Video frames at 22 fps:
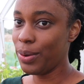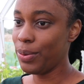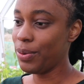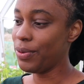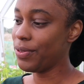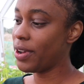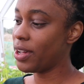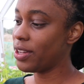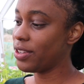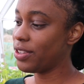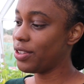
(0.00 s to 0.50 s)

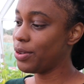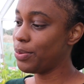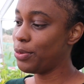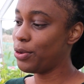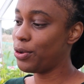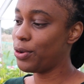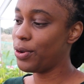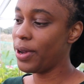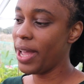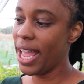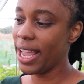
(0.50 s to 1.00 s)
We've got some
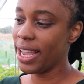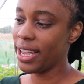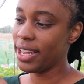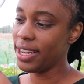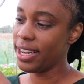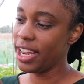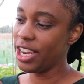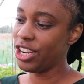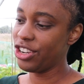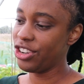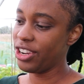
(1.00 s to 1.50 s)
more
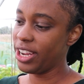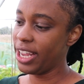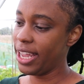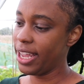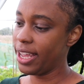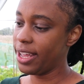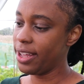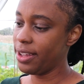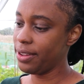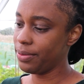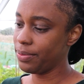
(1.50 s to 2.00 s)
echinacea
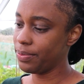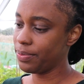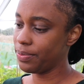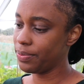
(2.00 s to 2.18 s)
here.